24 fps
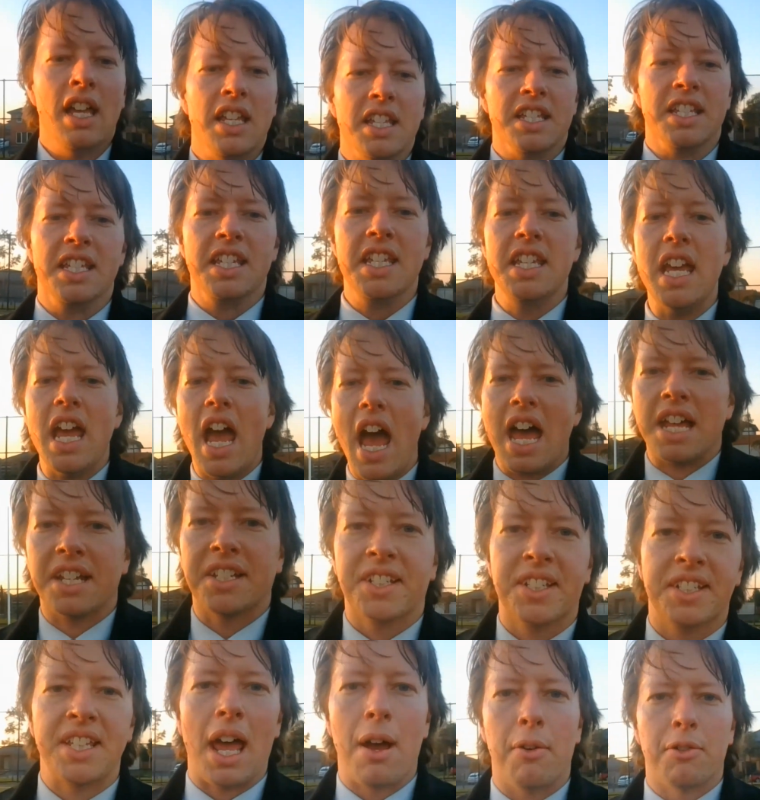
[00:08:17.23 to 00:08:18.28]

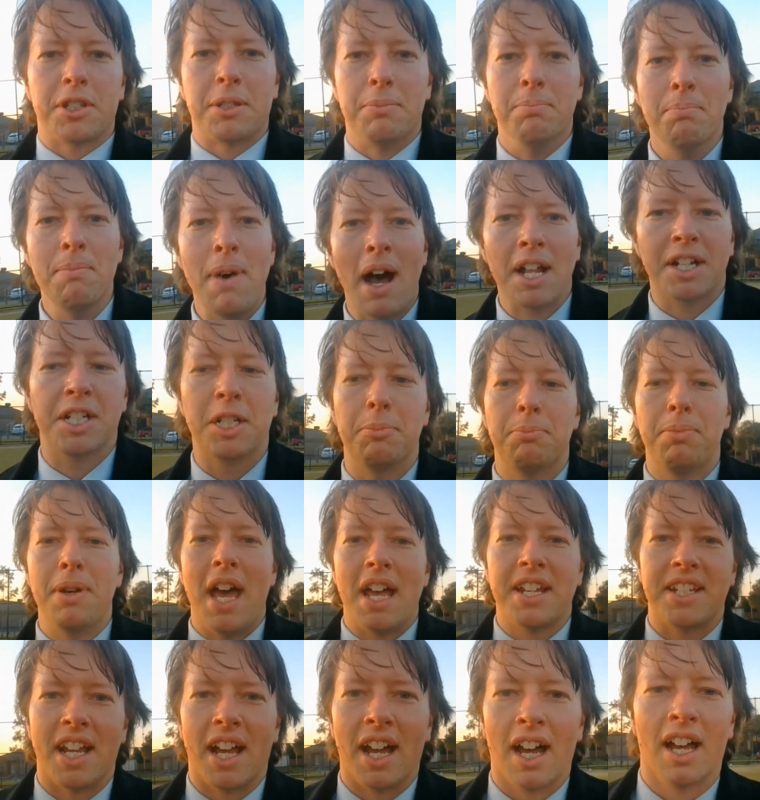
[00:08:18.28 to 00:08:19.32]
Yes, that was much
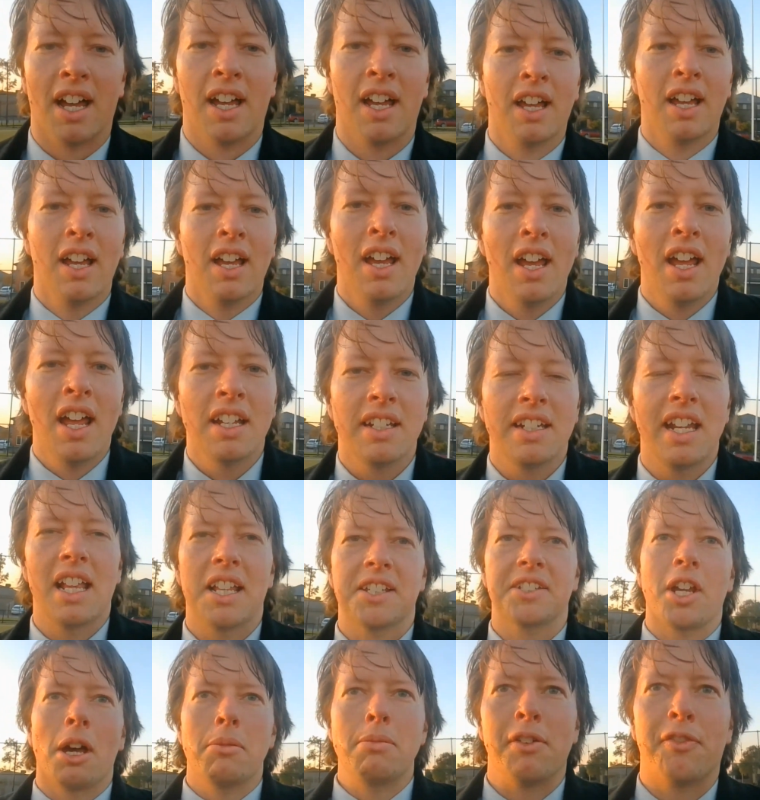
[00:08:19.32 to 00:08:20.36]
better. Now
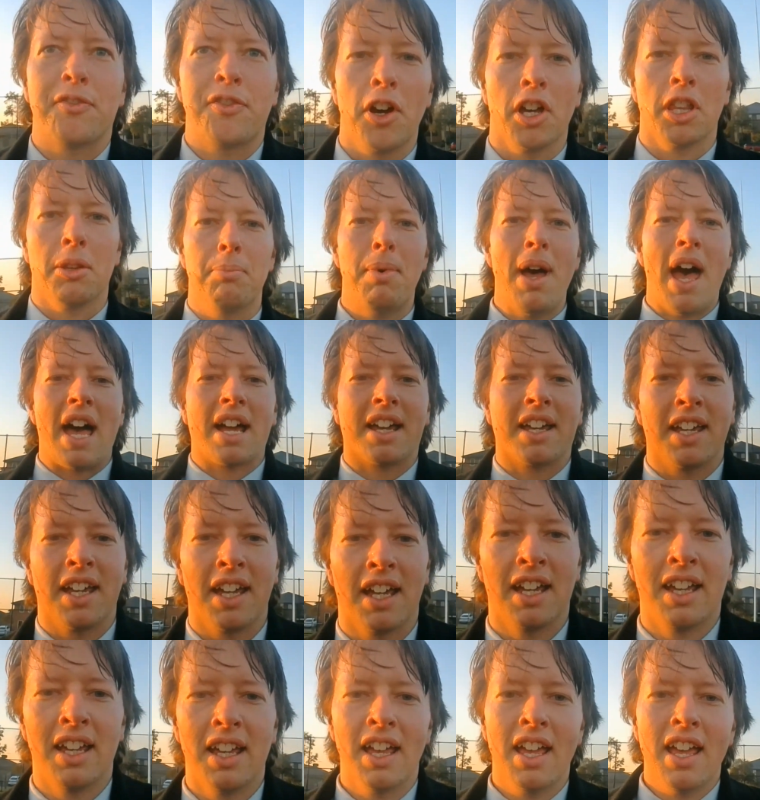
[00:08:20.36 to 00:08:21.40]
let's go a bit further back.
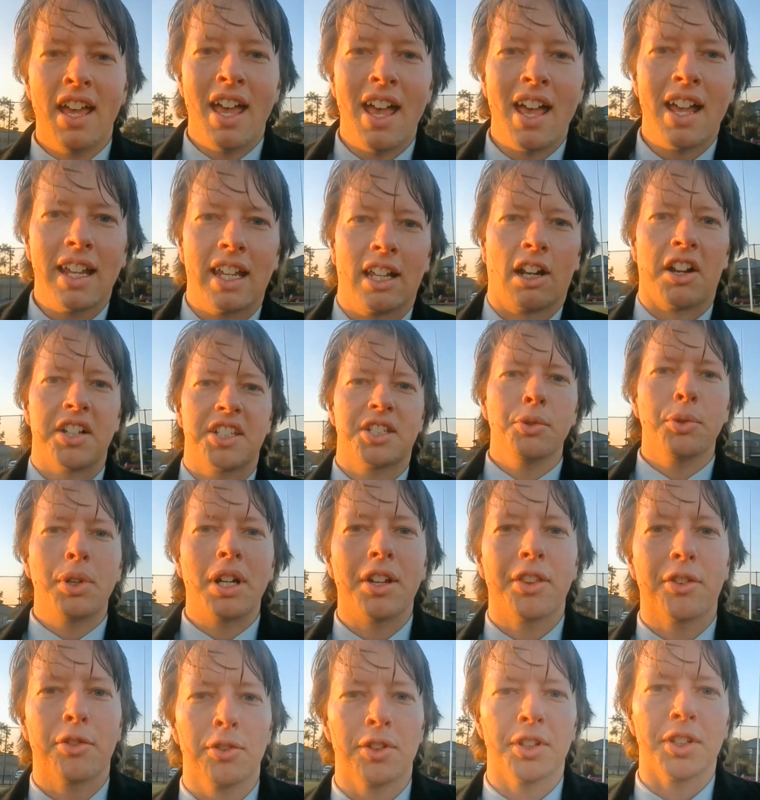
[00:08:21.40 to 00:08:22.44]
Can I still get
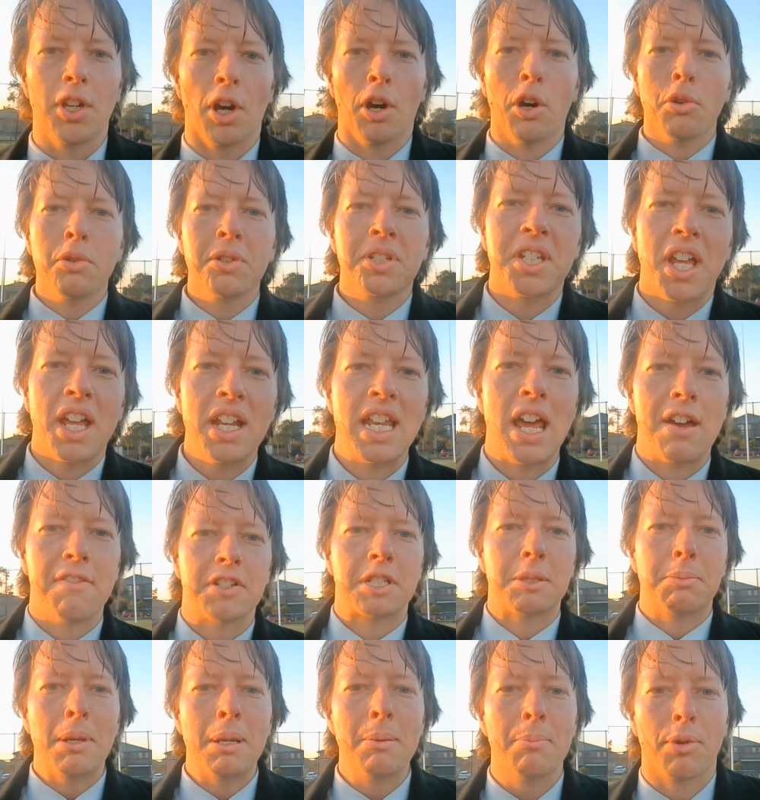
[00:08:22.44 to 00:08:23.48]
it through the goals and have it
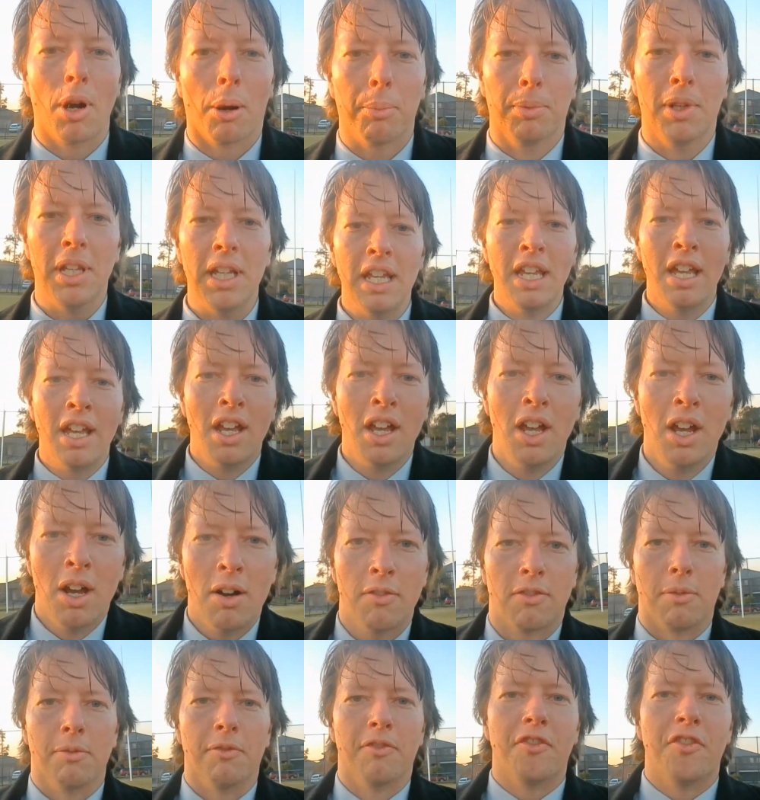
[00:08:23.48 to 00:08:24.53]
spin properly
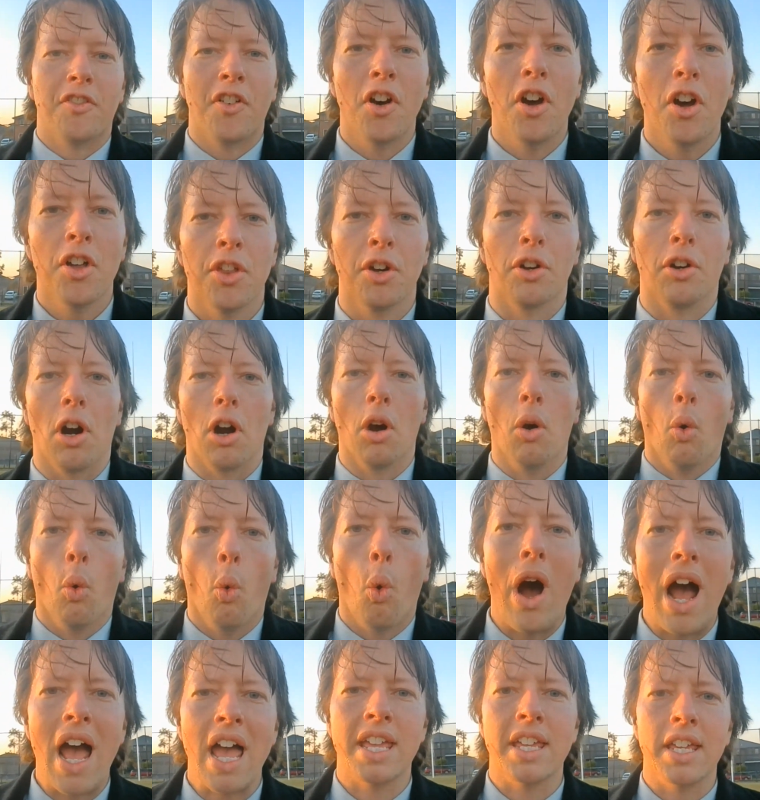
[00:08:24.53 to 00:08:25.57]
from further
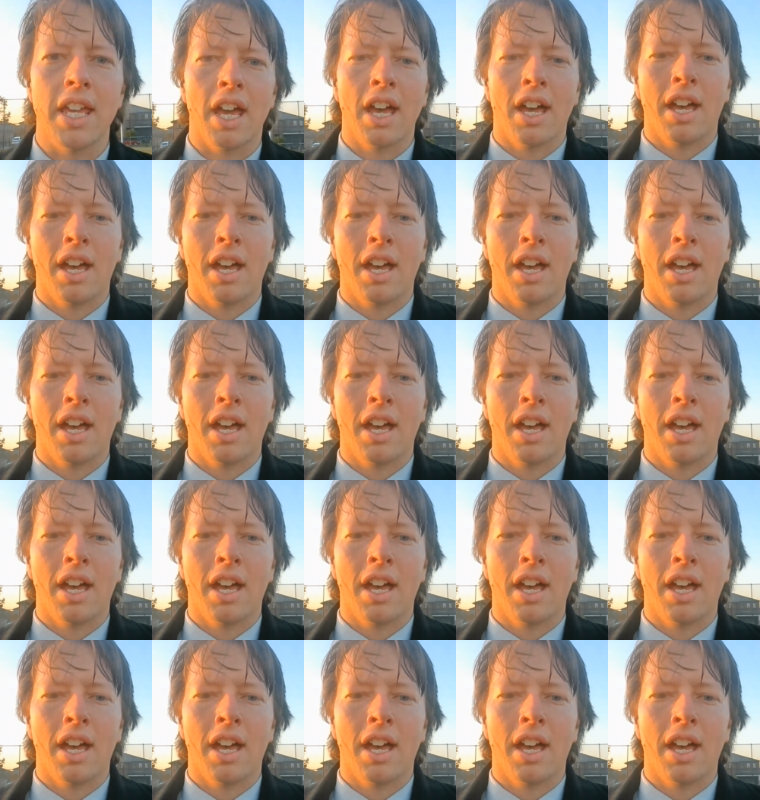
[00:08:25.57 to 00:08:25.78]
away?